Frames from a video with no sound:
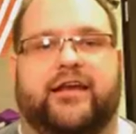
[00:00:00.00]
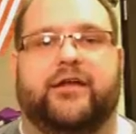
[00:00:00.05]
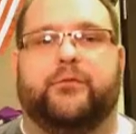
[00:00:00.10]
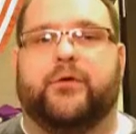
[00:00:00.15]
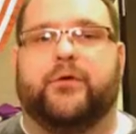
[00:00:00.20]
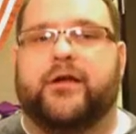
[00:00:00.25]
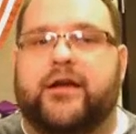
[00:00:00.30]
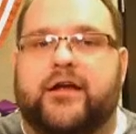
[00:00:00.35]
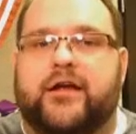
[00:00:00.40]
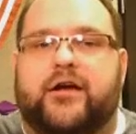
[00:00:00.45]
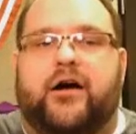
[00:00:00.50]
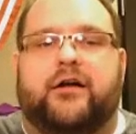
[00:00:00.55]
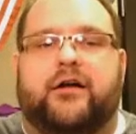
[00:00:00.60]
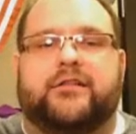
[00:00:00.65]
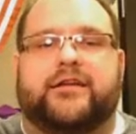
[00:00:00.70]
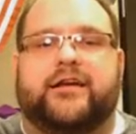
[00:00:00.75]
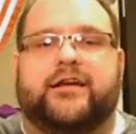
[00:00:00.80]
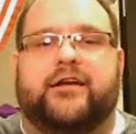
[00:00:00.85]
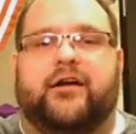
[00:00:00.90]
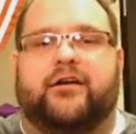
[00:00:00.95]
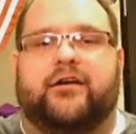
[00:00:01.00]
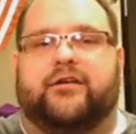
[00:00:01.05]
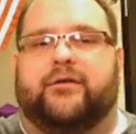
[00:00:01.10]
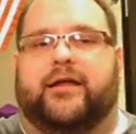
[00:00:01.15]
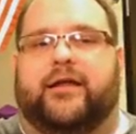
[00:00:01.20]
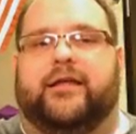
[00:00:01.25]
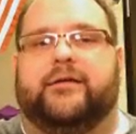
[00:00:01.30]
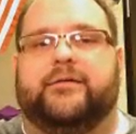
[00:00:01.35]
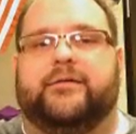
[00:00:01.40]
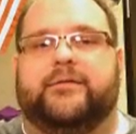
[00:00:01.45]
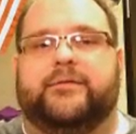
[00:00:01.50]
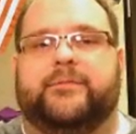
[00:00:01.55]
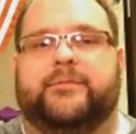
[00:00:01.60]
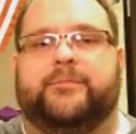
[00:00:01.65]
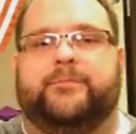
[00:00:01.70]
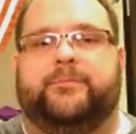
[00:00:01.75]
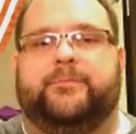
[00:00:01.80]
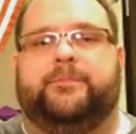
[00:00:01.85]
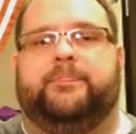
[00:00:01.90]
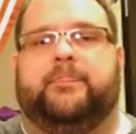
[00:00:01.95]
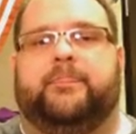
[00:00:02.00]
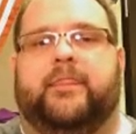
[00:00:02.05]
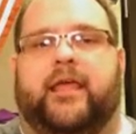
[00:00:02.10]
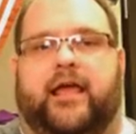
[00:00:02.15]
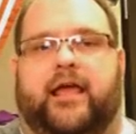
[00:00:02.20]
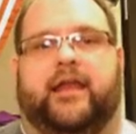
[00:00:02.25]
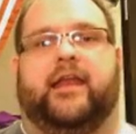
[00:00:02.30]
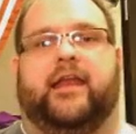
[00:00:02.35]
it, we're going to call it an artery. And